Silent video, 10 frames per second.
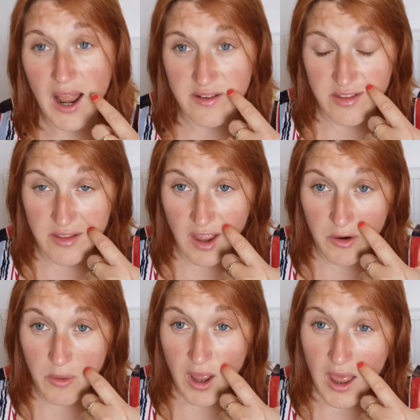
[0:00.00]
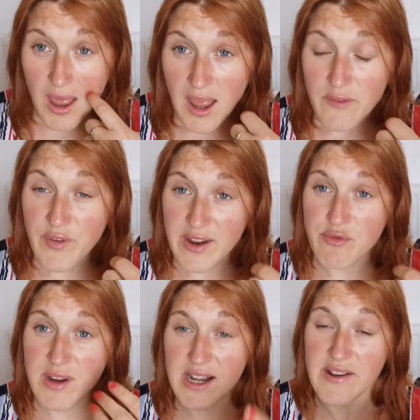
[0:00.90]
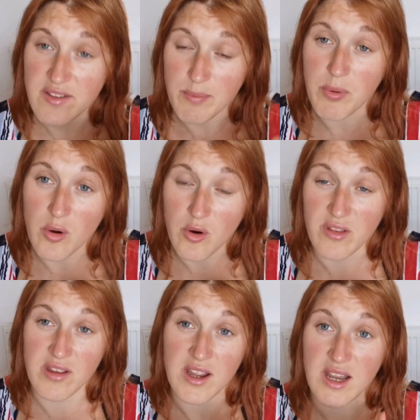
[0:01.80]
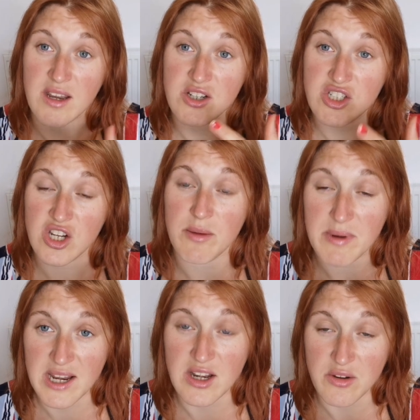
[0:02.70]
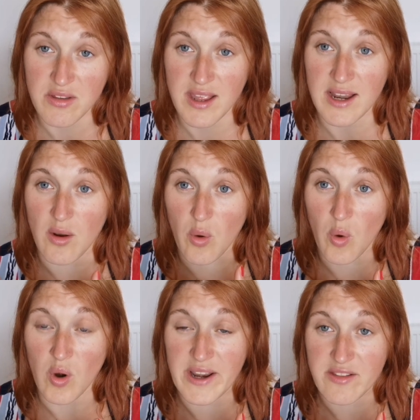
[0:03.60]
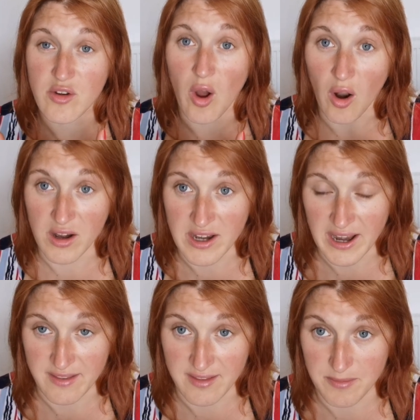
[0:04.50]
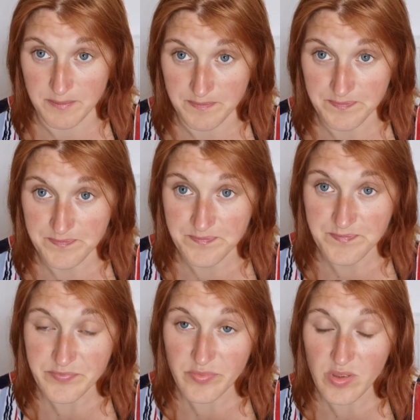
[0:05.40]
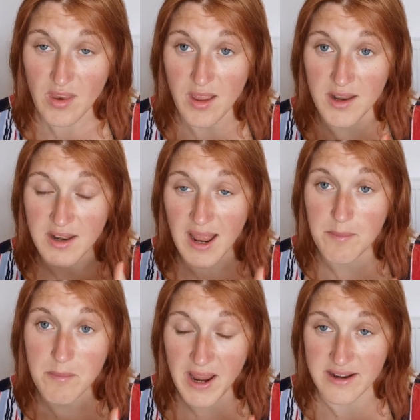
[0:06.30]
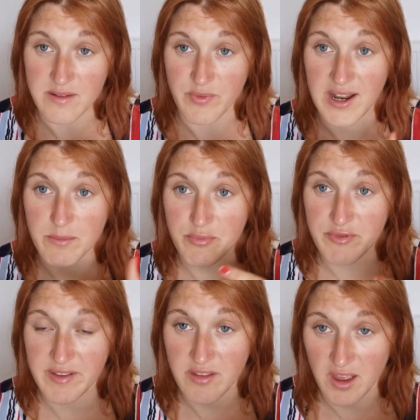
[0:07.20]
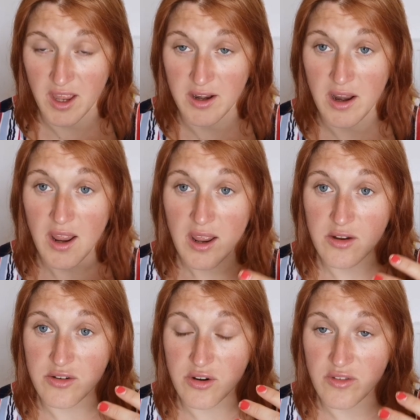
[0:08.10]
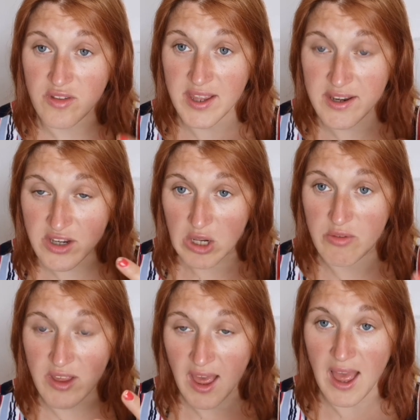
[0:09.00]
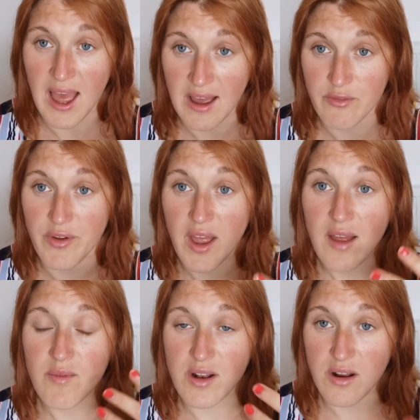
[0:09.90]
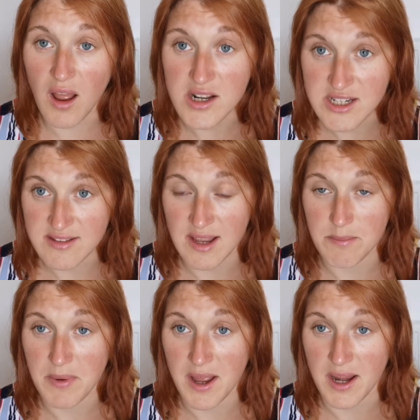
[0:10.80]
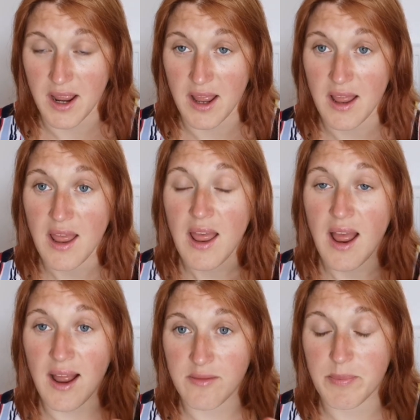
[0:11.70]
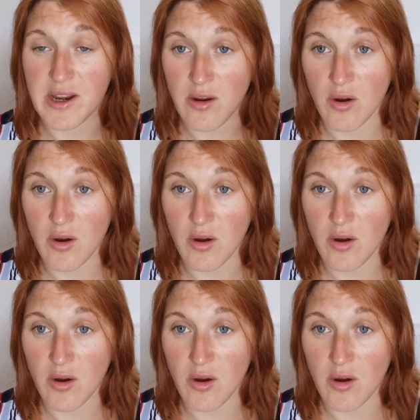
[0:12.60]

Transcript: And so they really supported Germany losing all its colonies. And that meant that Britain could continue to have the largest empire and